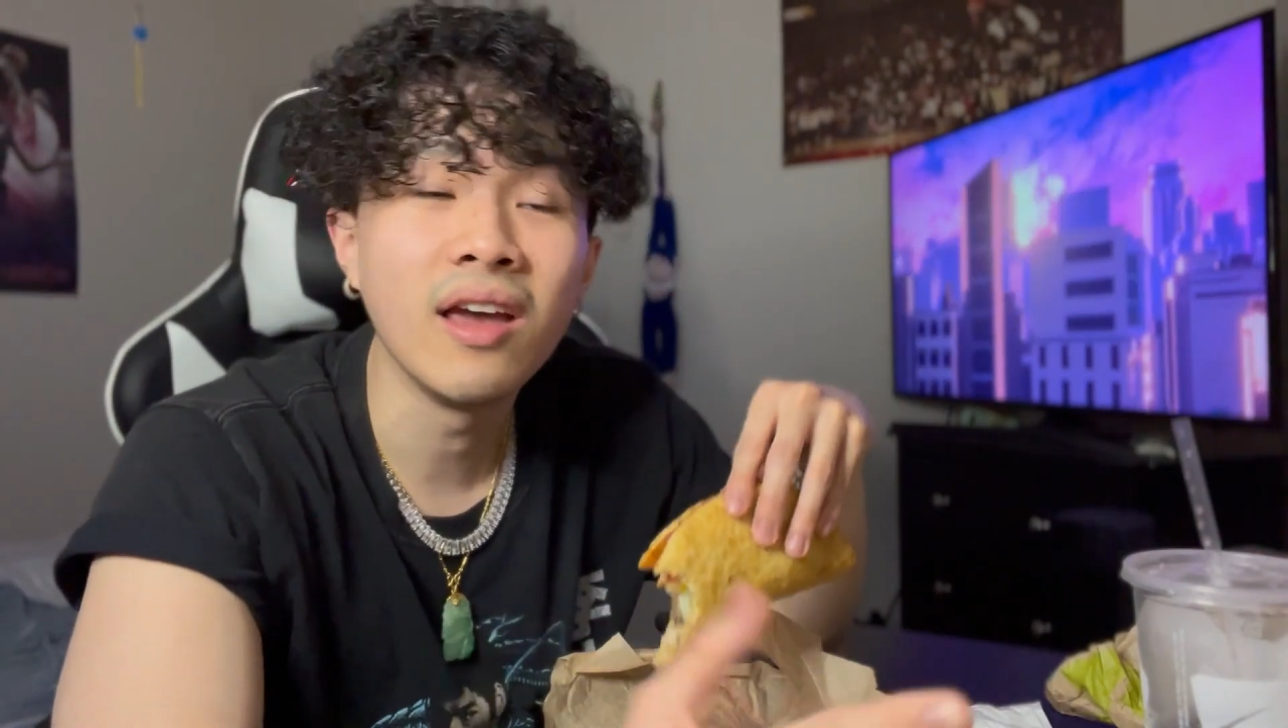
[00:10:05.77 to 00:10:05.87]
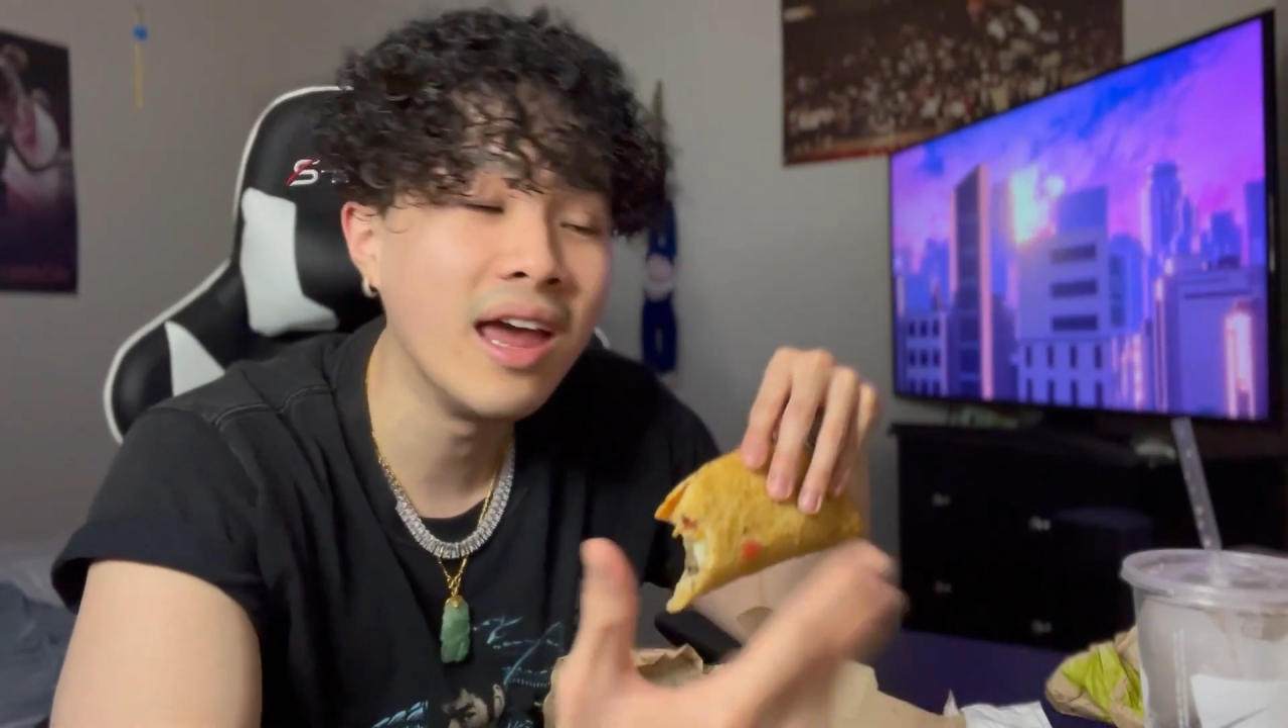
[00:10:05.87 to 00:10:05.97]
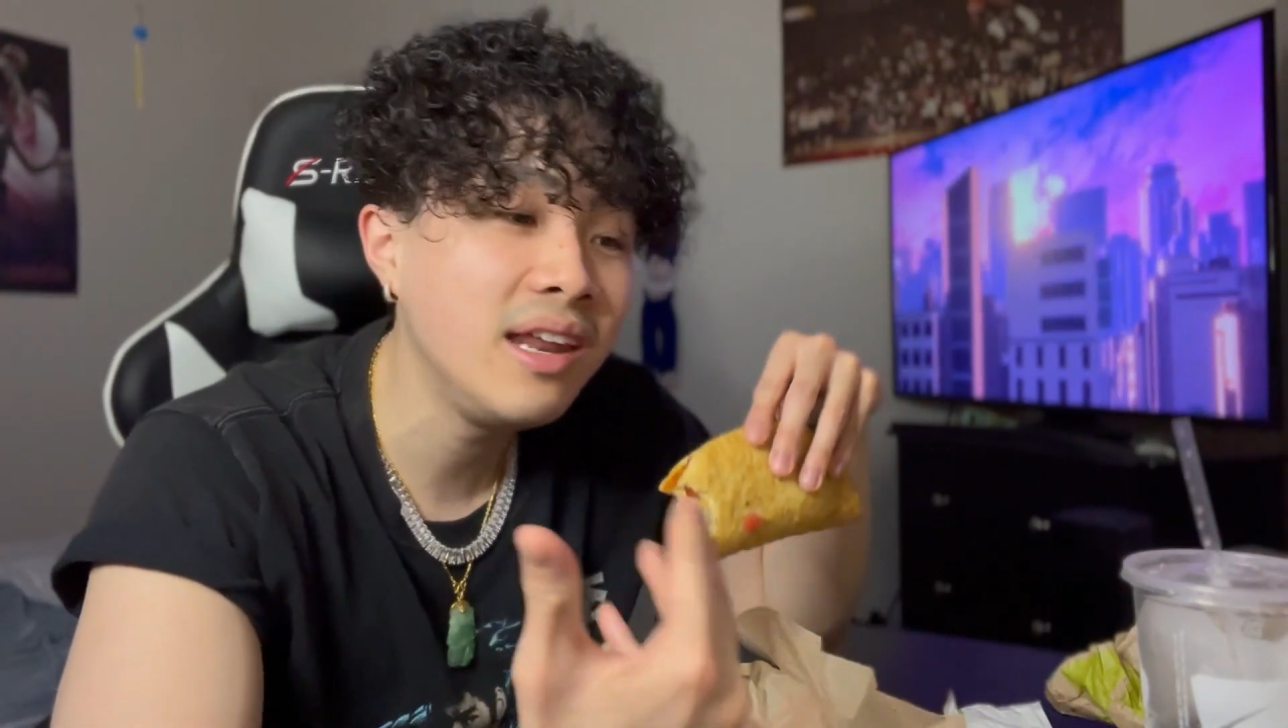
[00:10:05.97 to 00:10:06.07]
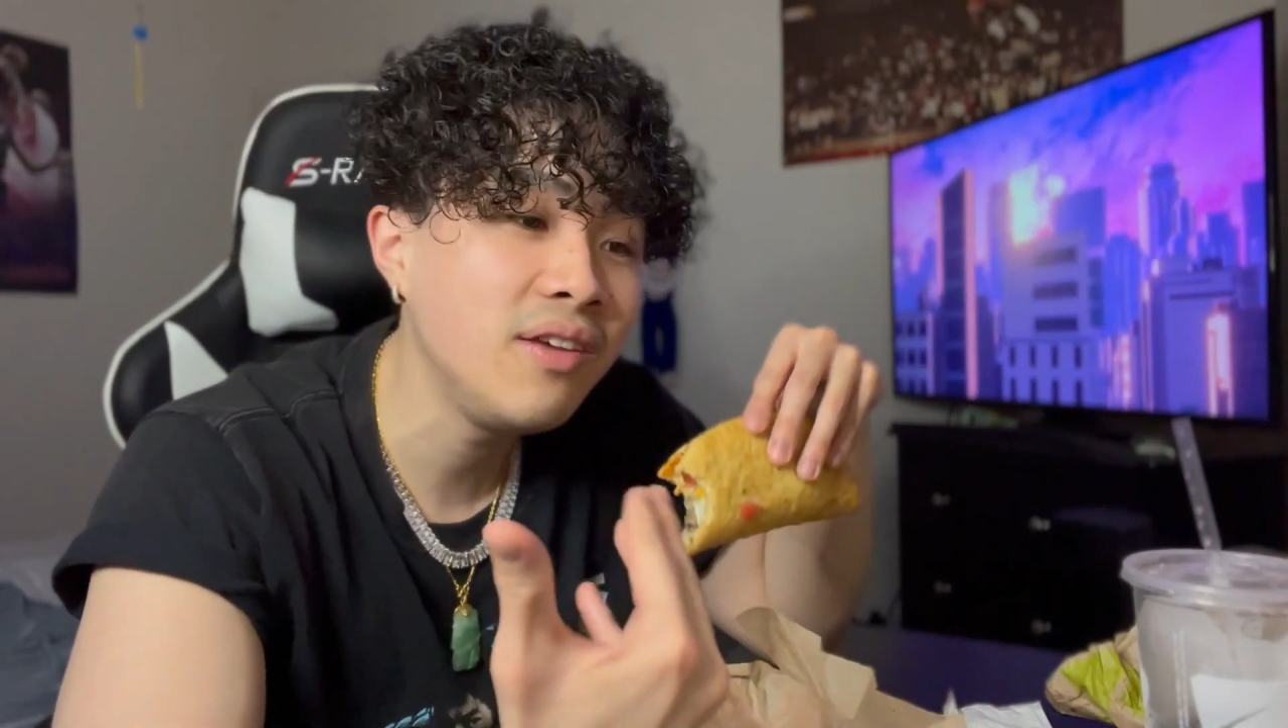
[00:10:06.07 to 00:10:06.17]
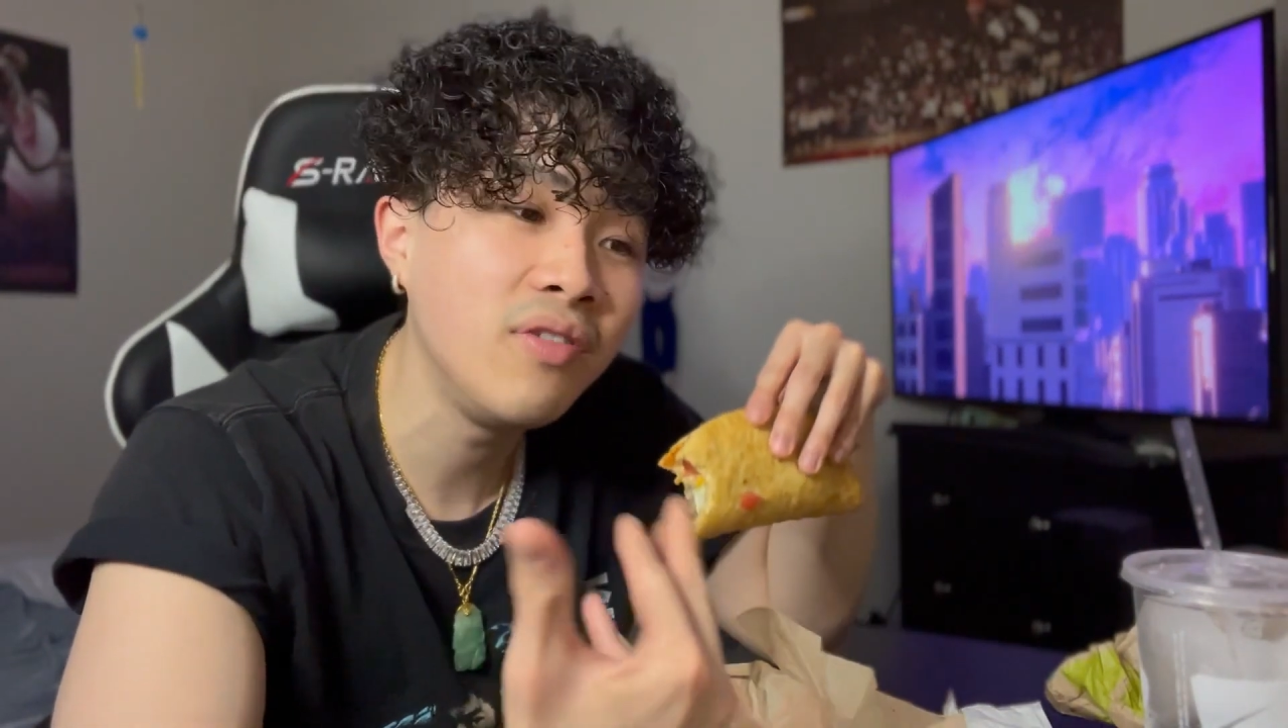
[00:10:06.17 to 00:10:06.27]

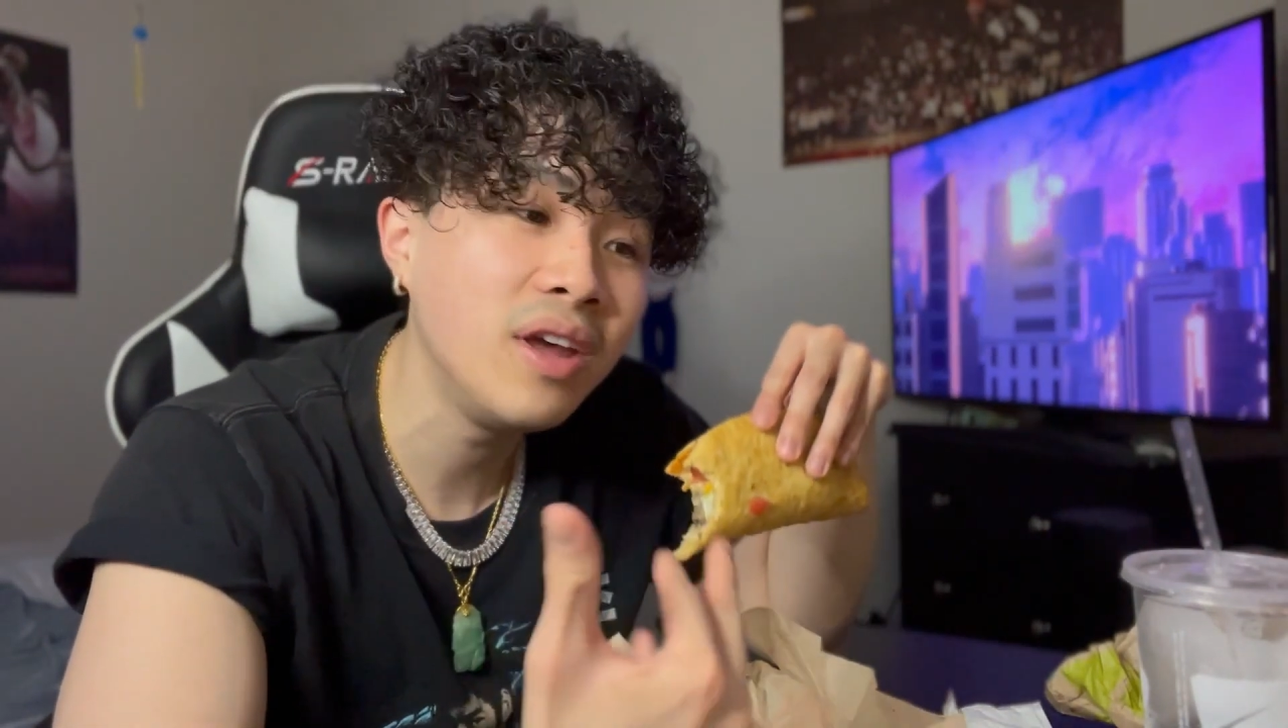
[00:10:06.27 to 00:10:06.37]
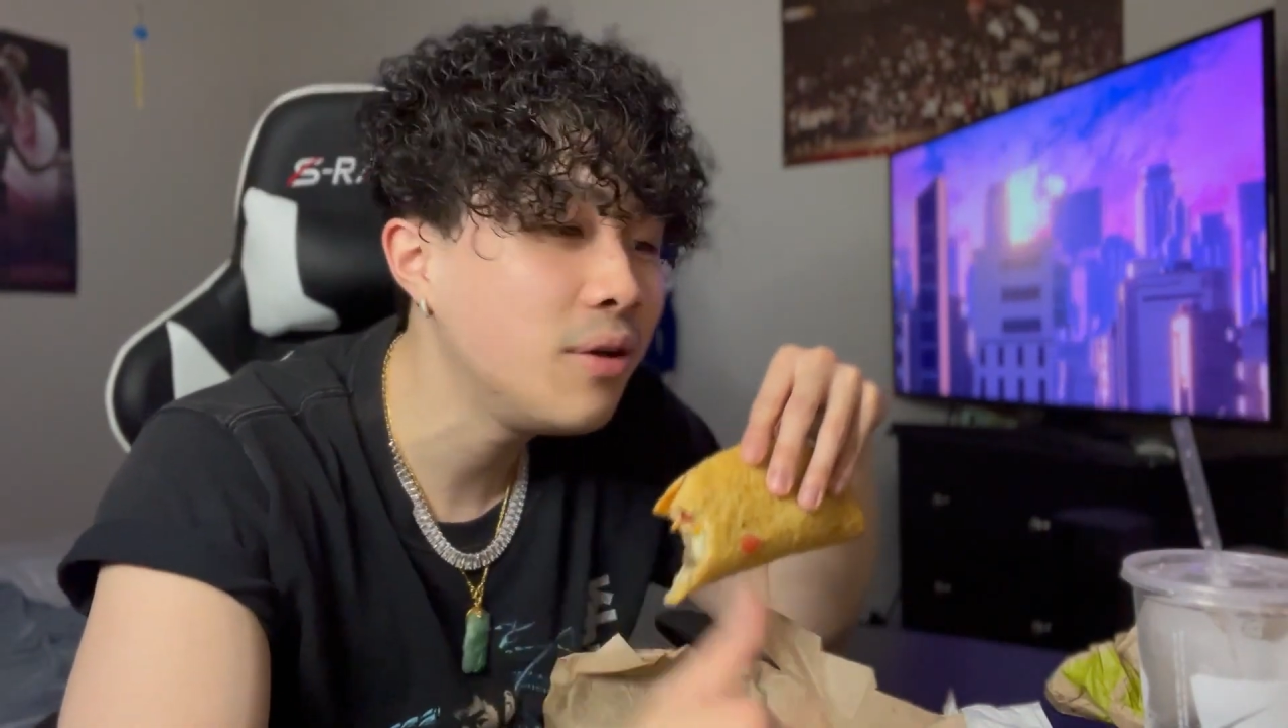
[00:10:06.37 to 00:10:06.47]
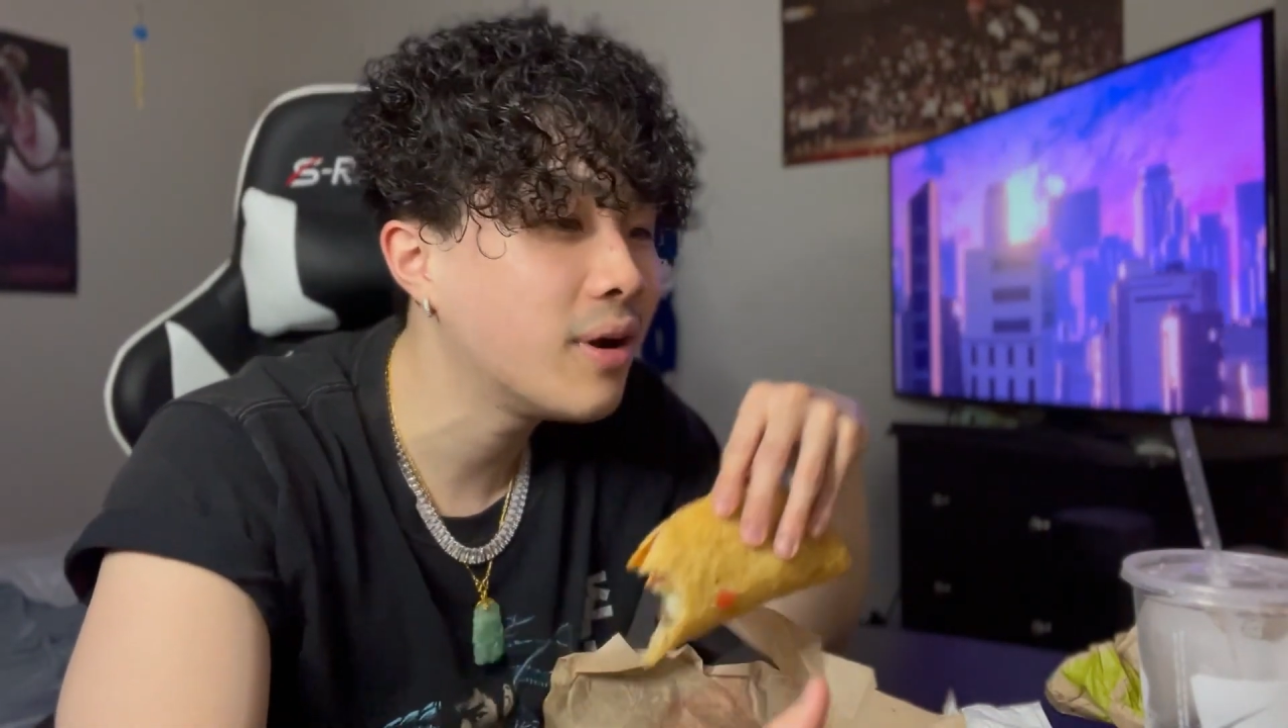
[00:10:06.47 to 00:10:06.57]
any video